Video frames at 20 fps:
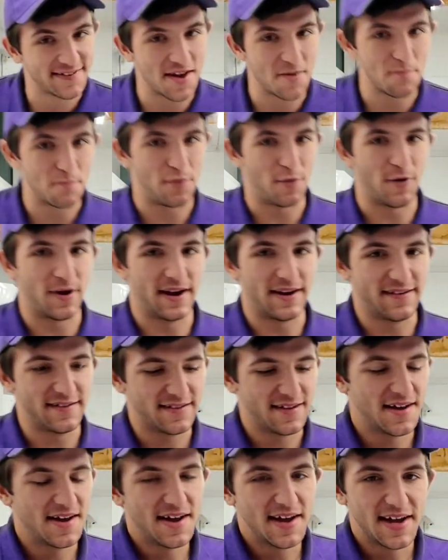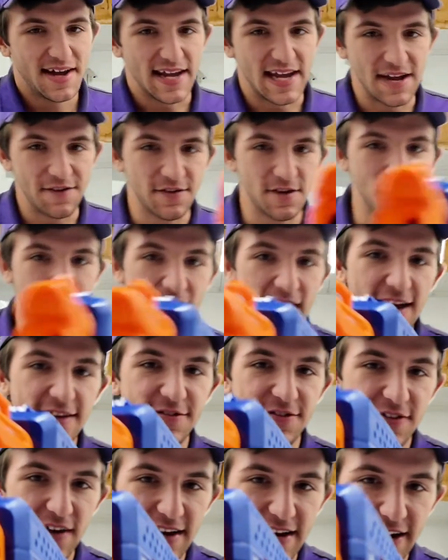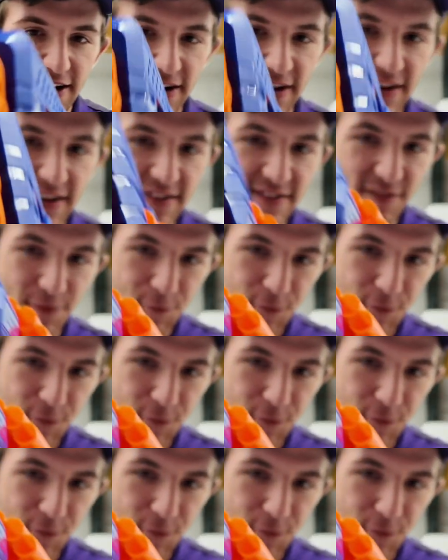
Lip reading: some point. Even a blaster that carries